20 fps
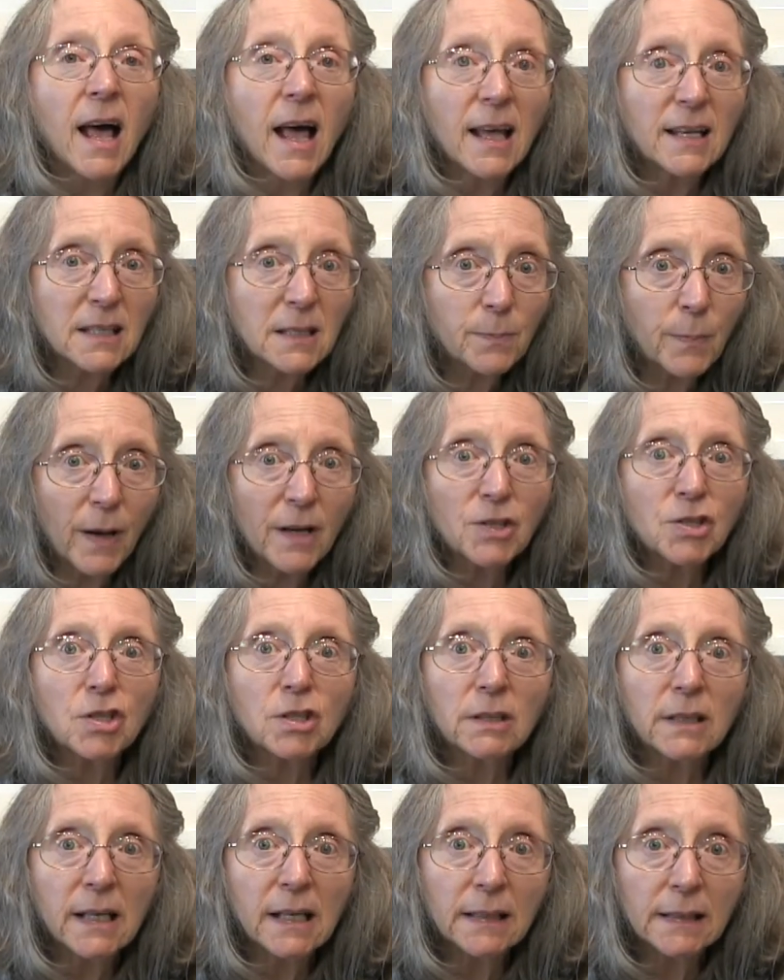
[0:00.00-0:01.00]

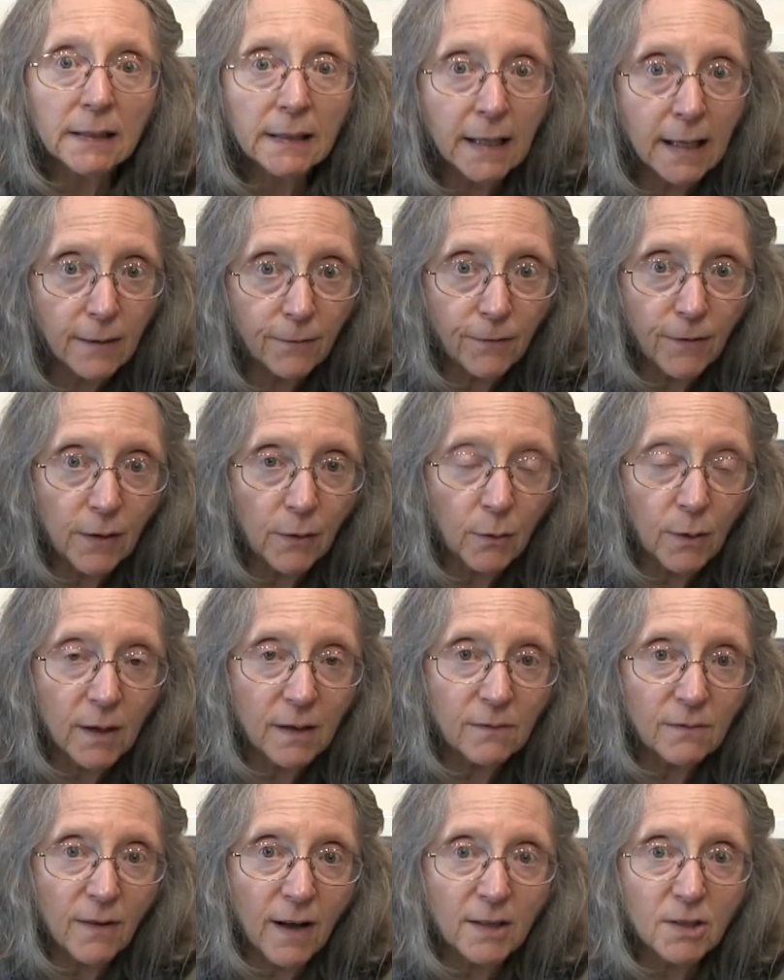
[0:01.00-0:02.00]
especially leafy
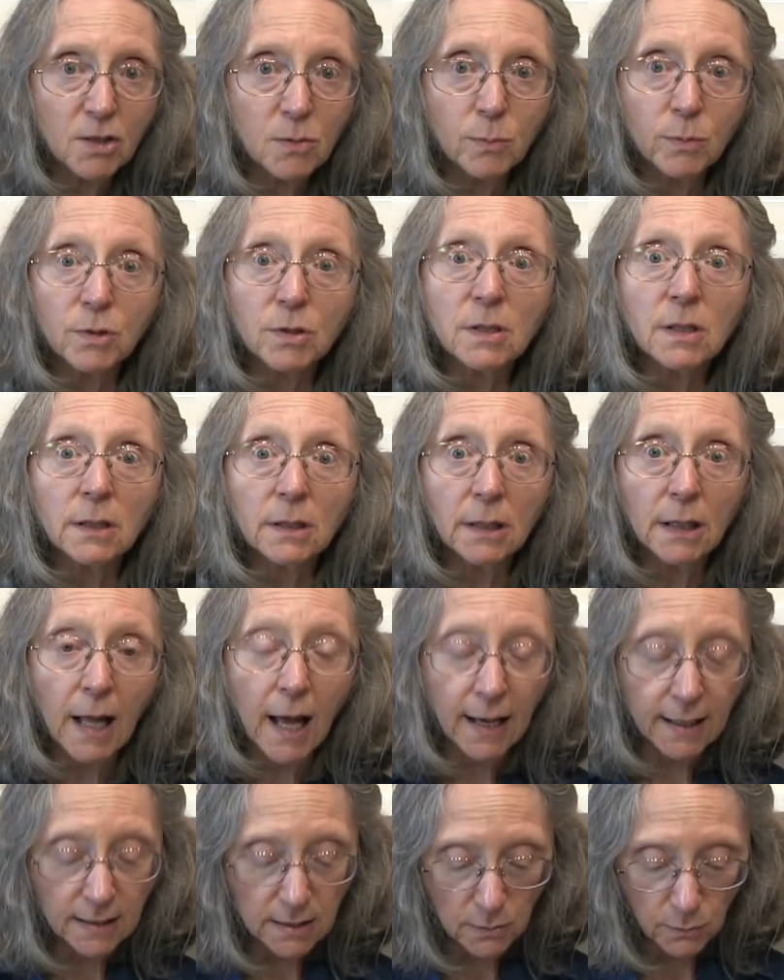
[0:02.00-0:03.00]
green vegetables
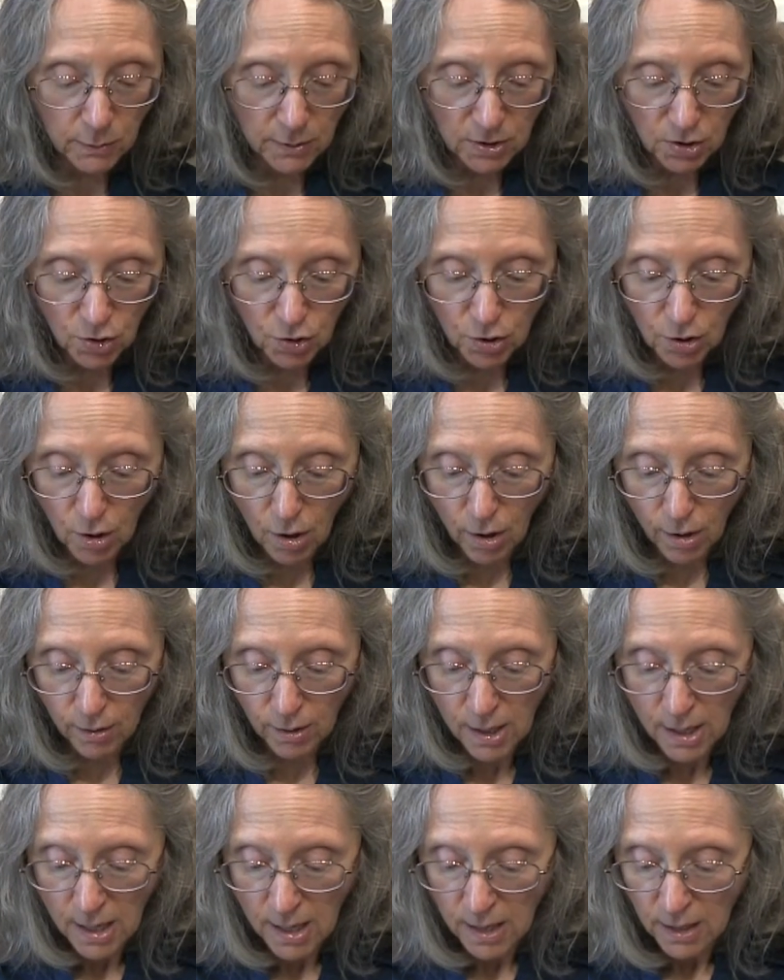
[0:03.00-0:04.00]
like Swiss
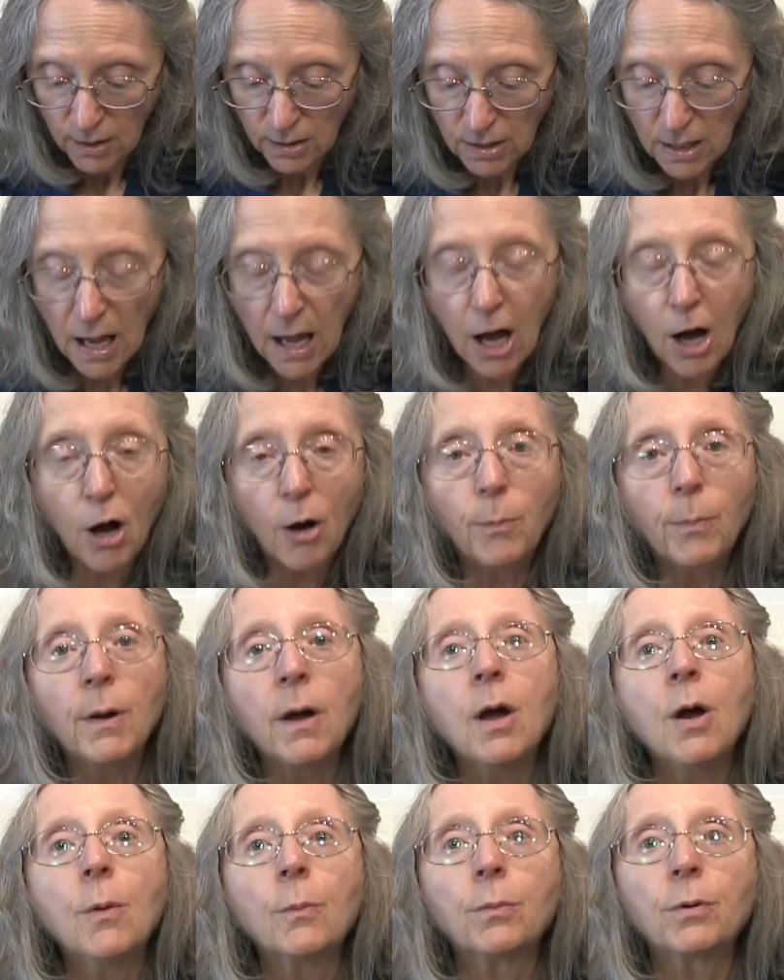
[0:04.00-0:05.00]
chard, to help
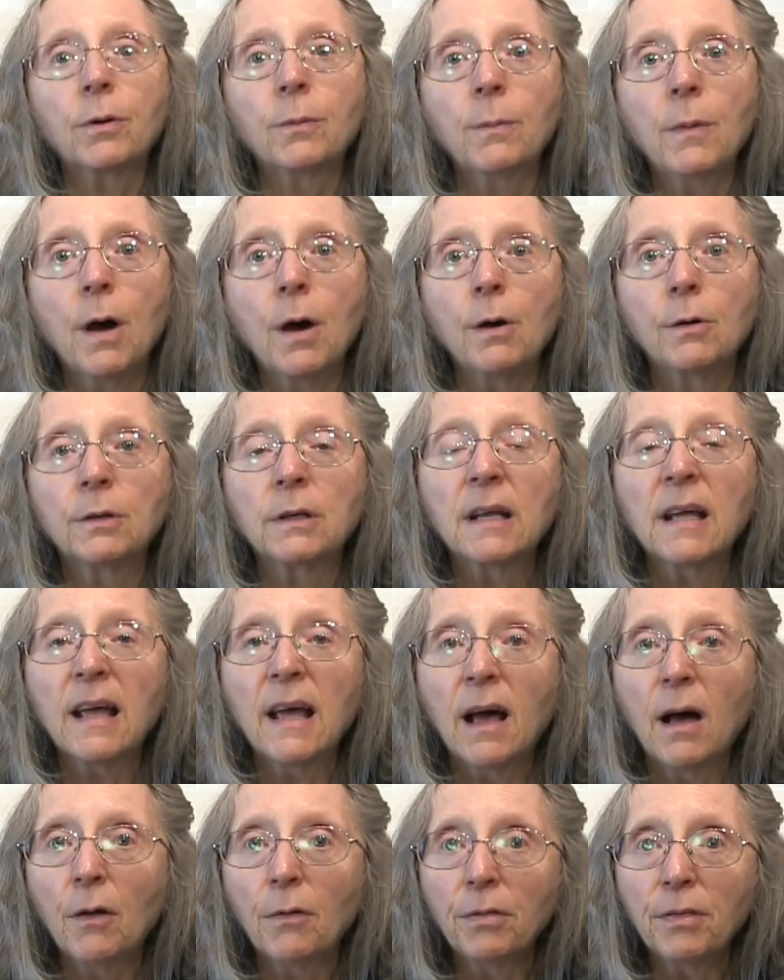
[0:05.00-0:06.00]
promote
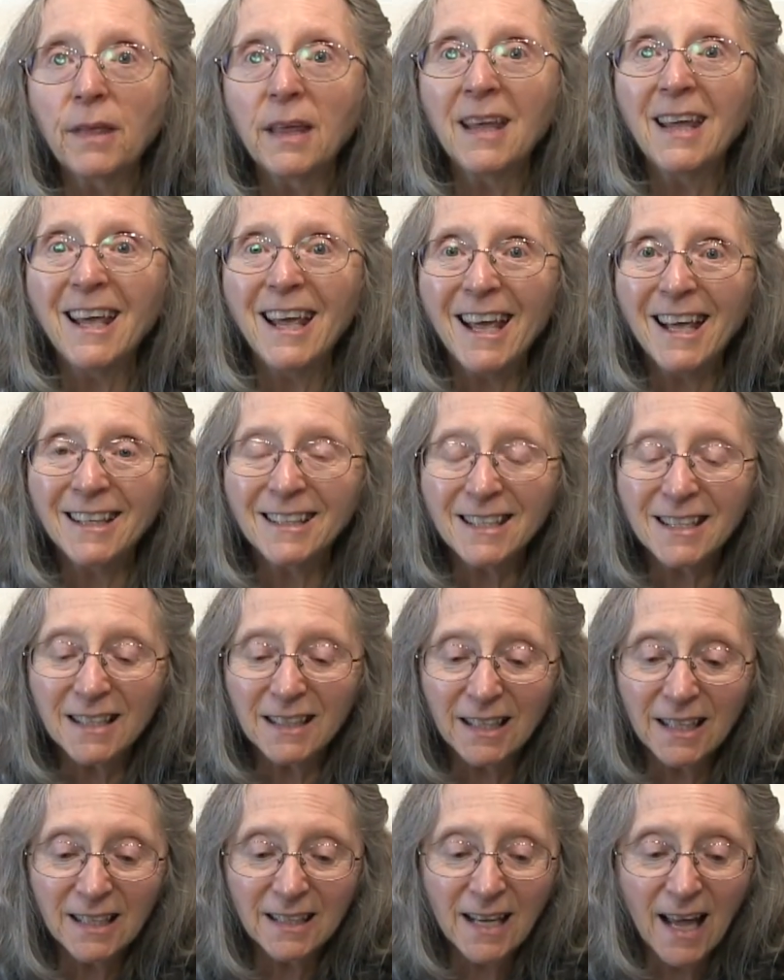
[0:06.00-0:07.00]
healthy
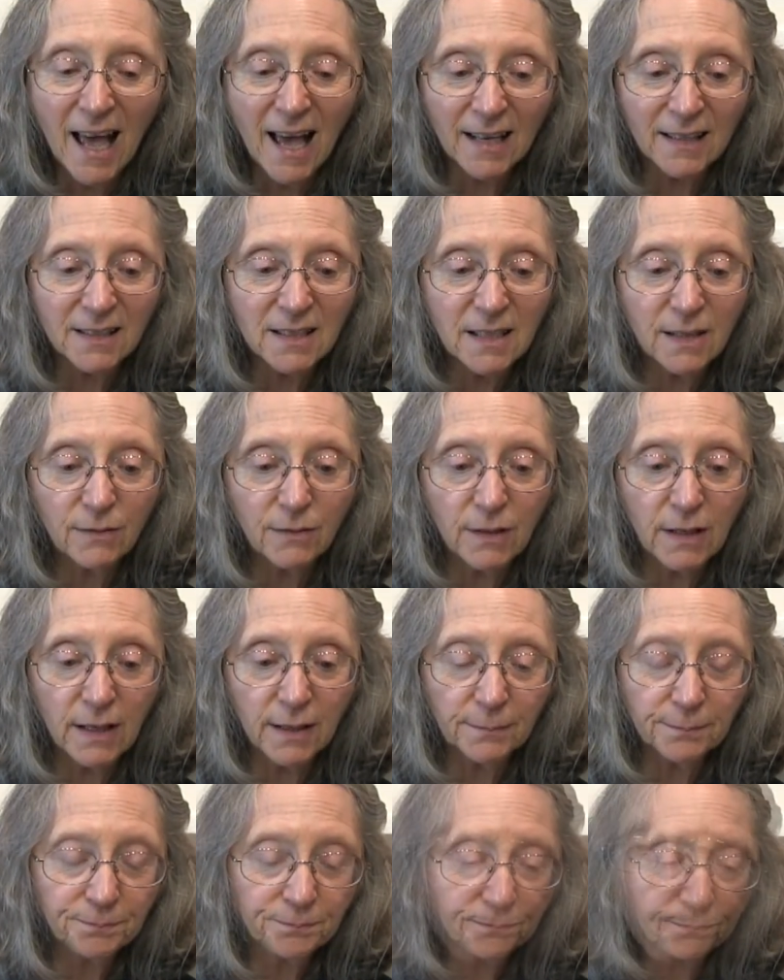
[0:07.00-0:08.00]
insulin
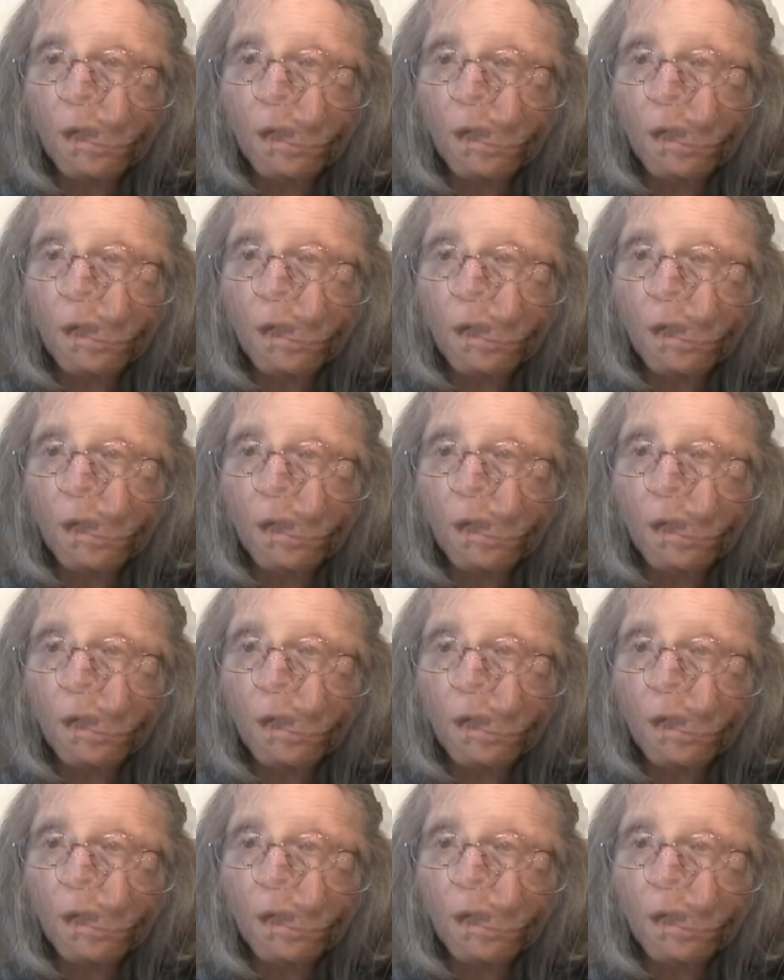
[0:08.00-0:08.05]
activity.